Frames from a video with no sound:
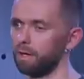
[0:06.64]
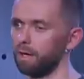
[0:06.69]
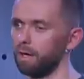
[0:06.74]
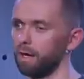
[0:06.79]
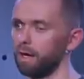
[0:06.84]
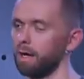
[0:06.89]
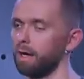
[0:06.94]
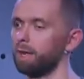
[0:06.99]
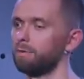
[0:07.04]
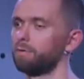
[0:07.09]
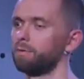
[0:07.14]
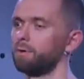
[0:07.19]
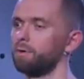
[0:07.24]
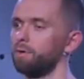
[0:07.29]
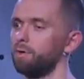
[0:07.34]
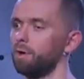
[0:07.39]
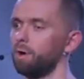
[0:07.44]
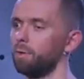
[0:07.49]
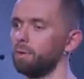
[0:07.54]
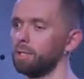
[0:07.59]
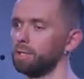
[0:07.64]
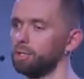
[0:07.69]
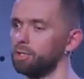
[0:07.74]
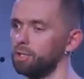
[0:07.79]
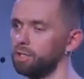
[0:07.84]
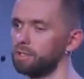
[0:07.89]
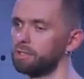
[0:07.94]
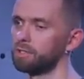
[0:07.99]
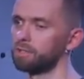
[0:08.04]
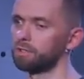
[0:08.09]
after knowing
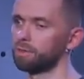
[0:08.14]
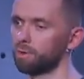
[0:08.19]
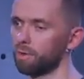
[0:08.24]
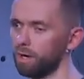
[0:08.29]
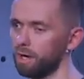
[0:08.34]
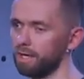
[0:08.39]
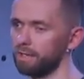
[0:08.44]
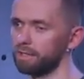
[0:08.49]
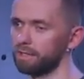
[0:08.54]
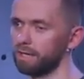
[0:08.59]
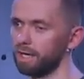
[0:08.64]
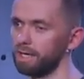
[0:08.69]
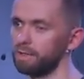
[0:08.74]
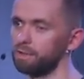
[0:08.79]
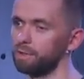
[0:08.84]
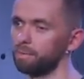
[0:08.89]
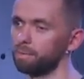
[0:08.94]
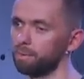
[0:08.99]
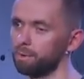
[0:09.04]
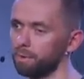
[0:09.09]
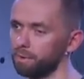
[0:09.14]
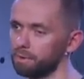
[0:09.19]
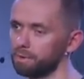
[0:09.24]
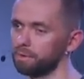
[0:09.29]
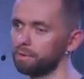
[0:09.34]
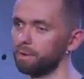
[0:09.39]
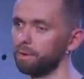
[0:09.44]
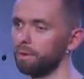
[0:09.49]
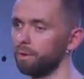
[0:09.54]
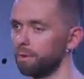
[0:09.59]
Jesus Christ as your
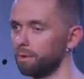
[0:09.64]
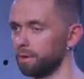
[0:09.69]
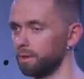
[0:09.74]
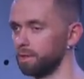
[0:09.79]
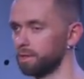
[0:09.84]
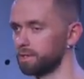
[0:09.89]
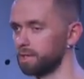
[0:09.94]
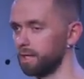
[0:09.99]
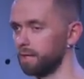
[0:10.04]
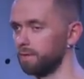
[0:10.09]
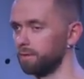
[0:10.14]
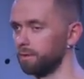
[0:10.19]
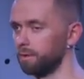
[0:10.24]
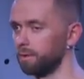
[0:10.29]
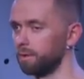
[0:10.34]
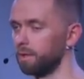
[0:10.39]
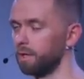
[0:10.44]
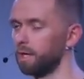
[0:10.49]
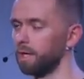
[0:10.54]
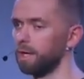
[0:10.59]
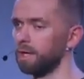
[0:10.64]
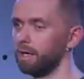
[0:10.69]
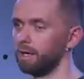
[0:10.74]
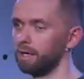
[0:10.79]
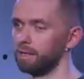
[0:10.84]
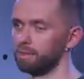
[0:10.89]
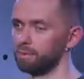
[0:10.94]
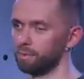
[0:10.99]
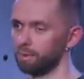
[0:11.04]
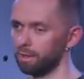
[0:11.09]
personal Lord and Savior
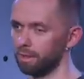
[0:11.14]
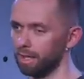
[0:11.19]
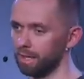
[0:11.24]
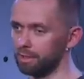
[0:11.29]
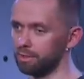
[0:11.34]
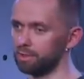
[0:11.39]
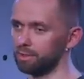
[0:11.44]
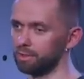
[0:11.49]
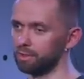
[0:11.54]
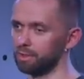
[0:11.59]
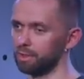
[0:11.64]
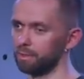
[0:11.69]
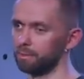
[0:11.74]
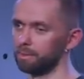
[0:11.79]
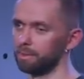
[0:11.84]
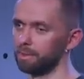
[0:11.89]
is relationship